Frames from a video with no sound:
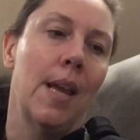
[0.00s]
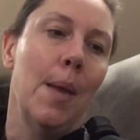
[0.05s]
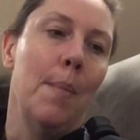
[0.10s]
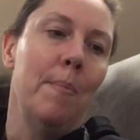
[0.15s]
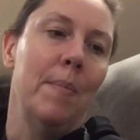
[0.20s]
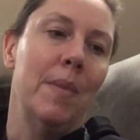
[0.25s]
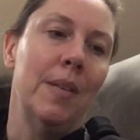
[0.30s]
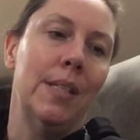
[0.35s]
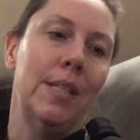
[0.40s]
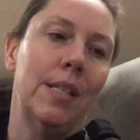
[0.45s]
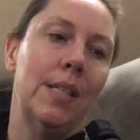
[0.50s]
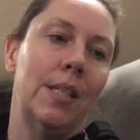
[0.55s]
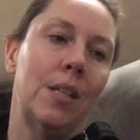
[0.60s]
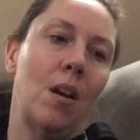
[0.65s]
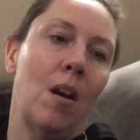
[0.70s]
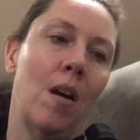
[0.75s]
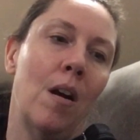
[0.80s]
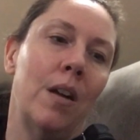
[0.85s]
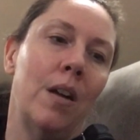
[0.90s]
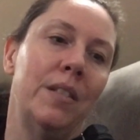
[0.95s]
Mrs.
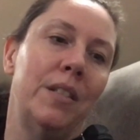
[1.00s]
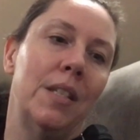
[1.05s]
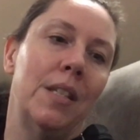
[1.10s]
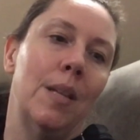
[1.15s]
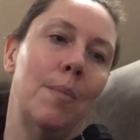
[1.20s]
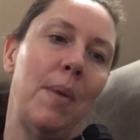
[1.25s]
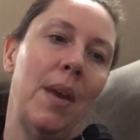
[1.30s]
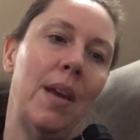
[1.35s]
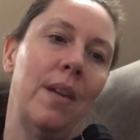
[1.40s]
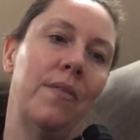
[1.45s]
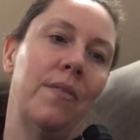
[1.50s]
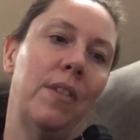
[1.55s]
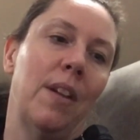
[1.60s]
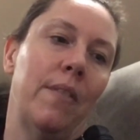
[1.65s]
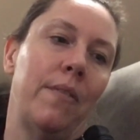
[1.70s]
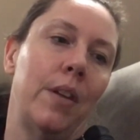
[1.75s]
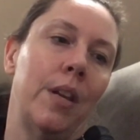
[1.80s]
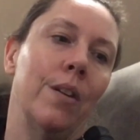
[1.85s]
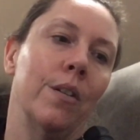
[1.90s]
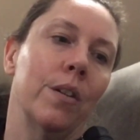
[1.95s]
called to the pink
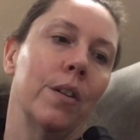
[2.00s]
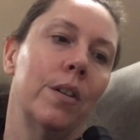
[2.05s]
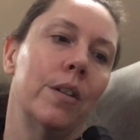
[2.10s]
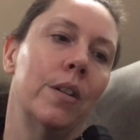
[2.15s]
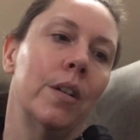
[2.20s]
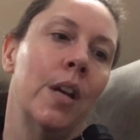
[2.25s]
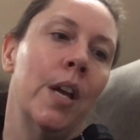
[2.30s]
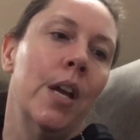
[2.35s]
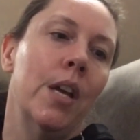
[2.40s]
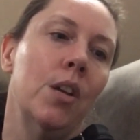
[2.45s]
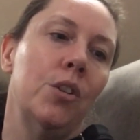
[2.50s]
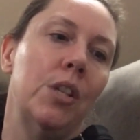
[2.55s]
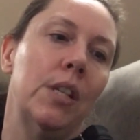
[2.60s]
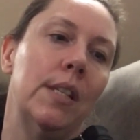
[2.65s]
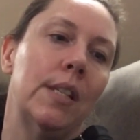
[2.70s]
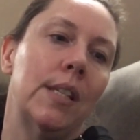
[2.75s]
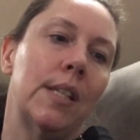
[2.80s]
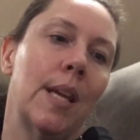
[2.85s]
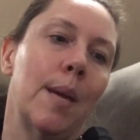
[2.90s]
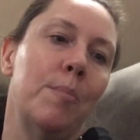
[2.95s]
fluffy girl. She
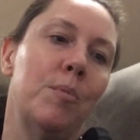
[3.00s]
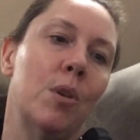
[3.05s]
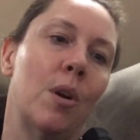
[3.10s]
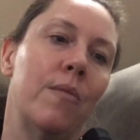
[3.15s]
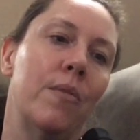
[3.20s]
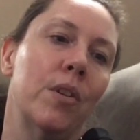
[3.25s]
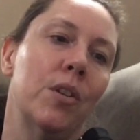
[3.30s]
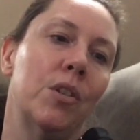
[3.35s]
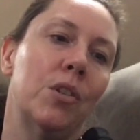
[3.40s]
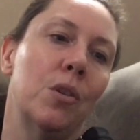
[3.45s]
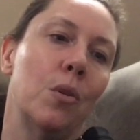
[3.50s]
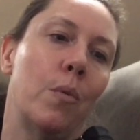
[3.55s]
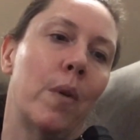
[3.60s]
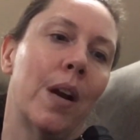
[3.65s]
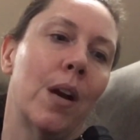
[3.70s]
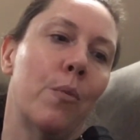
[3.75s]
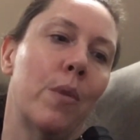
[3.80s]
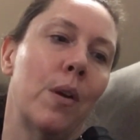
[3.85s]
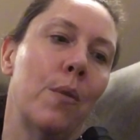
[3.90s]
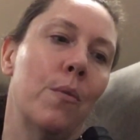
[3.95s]
skipped over to
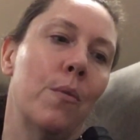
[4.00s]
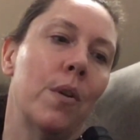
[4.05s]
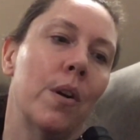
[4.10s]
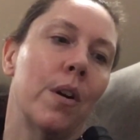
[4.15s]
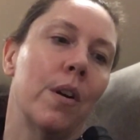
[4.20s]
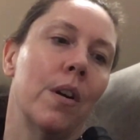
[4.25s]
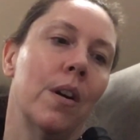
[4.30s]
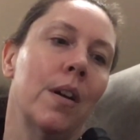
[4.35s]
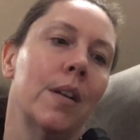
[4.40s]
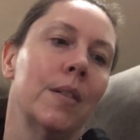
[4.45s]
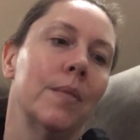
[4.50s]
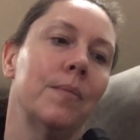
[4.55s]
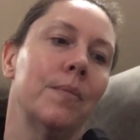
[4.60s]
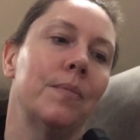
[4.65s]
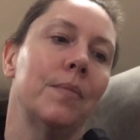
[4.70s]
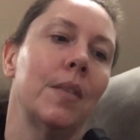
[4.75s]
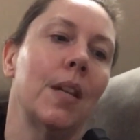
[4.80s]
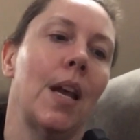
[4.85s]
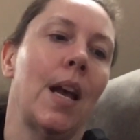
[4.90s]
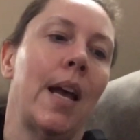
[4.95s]
where we were.
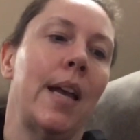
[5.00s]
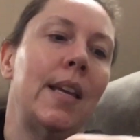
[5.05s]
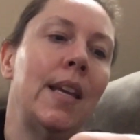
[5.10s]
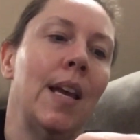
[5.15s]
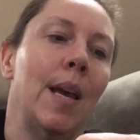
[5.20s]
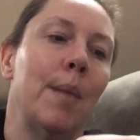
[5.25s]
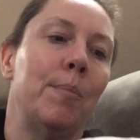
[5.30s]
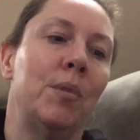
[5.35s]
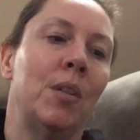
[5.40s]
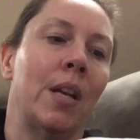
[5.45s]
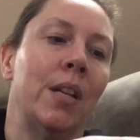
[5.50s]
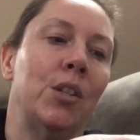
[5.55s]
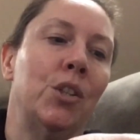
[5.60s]
I kept on